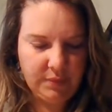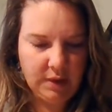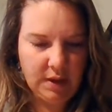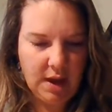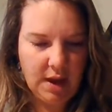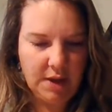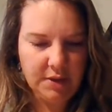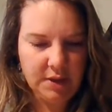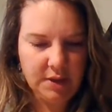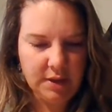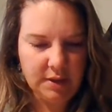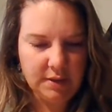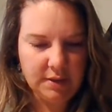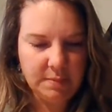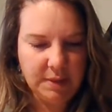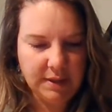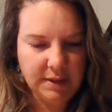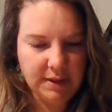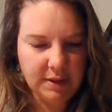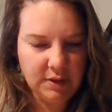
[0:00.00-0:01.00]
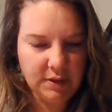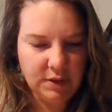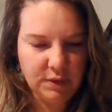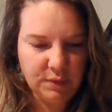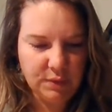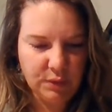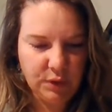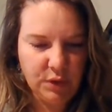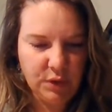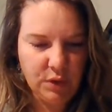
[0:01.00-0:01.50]
Kathy, this message is
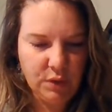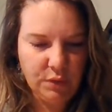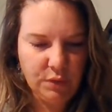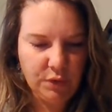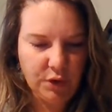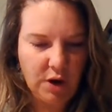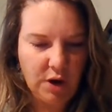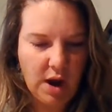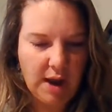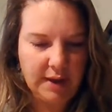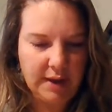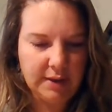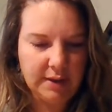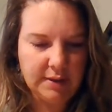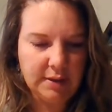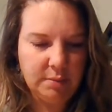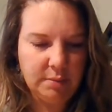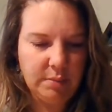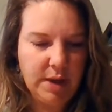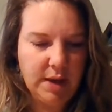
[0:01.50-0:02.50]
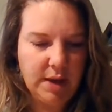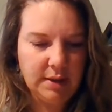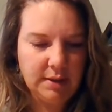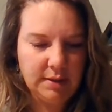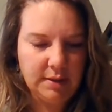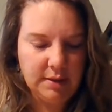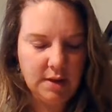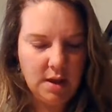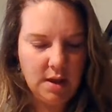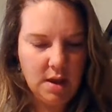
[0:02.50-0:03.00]
for you, for your highest and
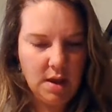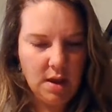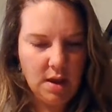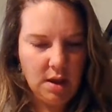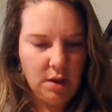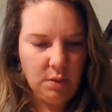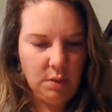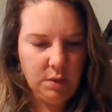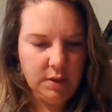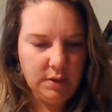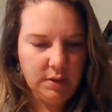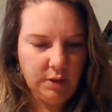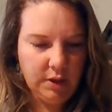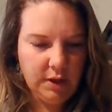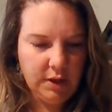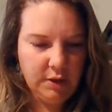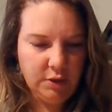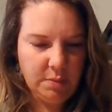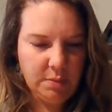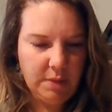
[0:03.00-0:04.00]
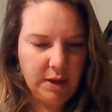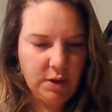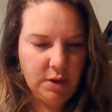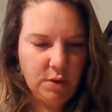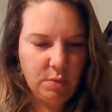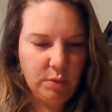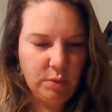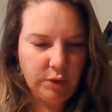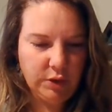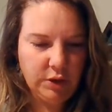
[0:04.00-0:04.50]
best. What does Archangel
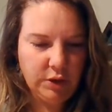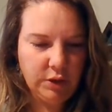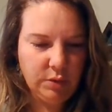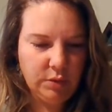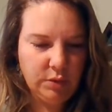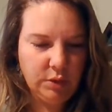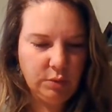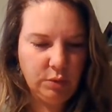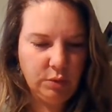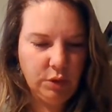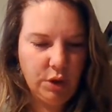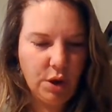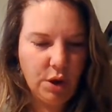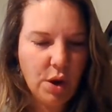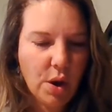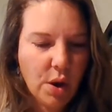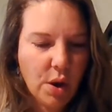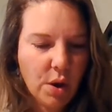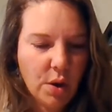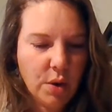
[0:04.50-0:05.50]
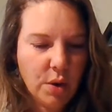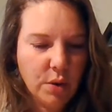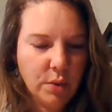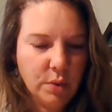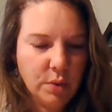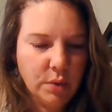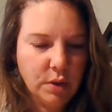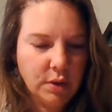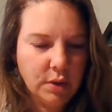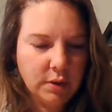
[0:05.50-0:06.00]
Michael want you to
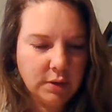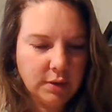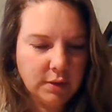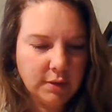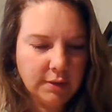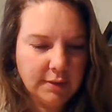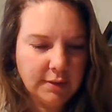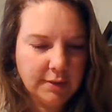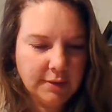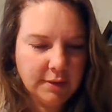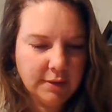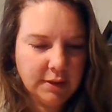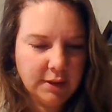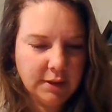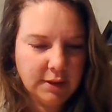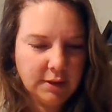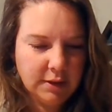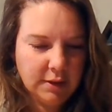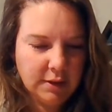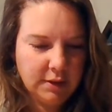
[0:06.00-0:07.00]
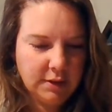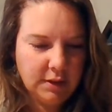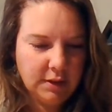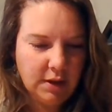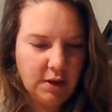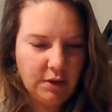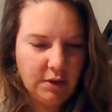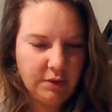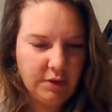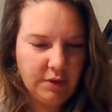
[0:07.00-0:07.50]
know?
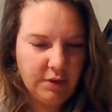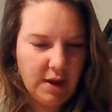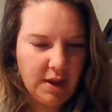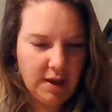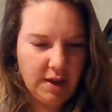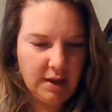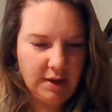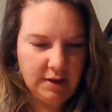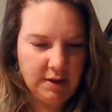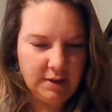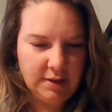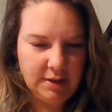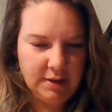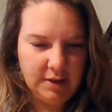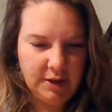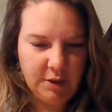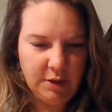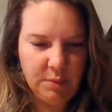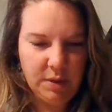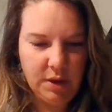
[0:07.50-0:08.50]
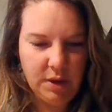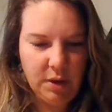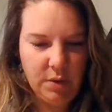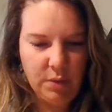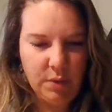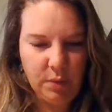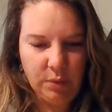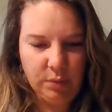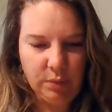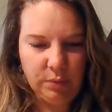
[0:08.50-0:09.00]
All right, here we
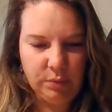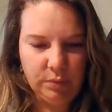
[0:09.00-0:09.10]
go.